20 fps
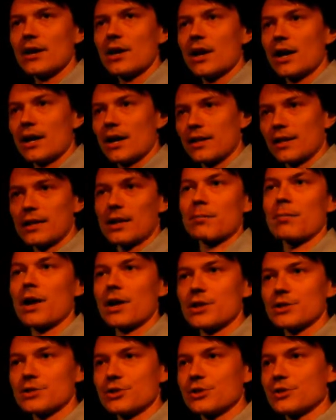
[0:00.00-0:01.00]
like a
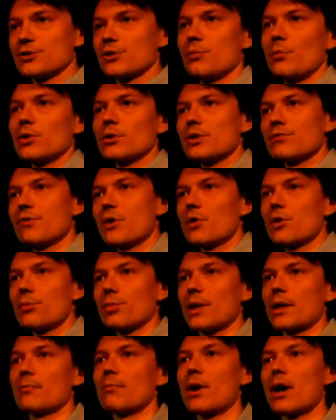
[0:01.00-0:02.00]
monitor. So, multifocal
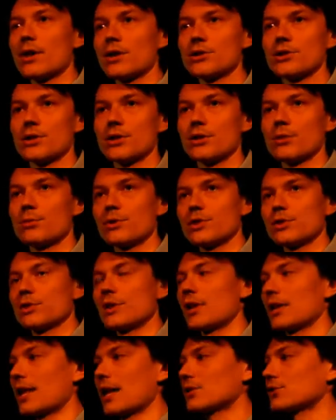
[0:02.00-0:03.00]
plane monitor, which
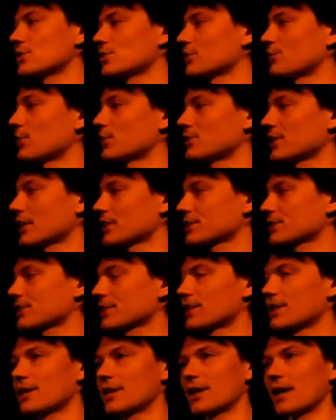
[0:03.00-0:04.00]
allows you to project
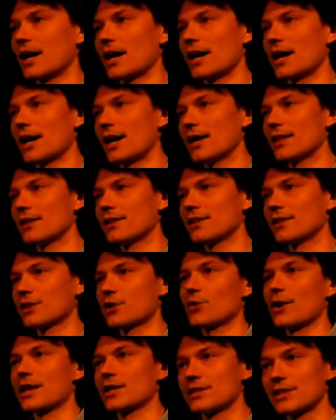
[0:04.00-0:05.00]
the
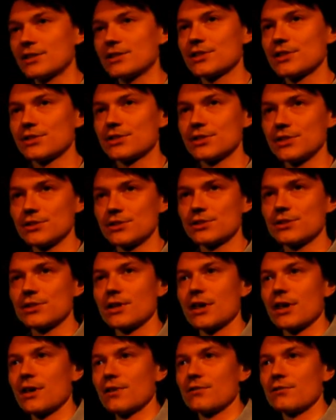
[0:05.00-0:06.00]
correct distances
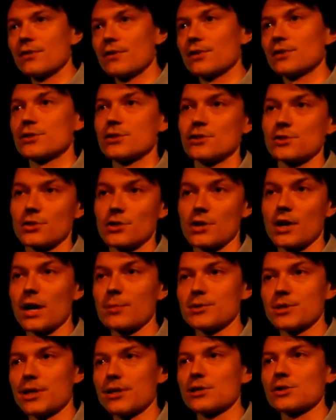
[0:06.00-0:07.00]
of certain
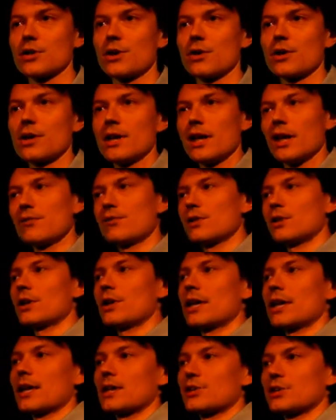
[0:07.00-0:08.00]
objects. So, if you're
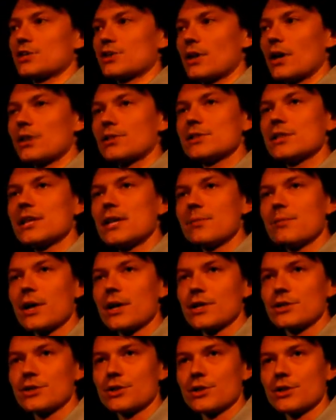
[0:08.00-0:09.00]
looking at just your LCD
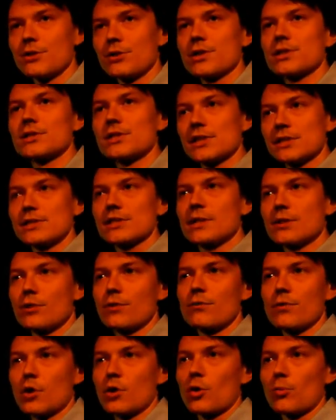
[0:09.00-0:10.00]
monitor, you only see a single
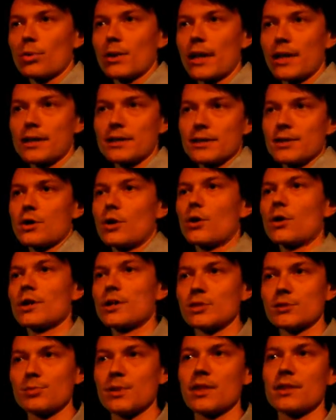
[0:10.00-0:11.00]
focal plane. You can only
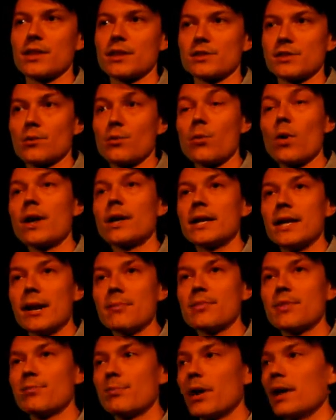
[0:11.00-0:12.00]
display things at one
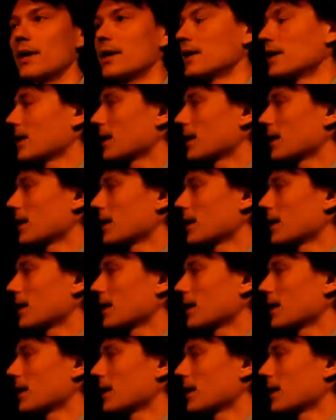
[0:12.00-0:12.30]
depth. But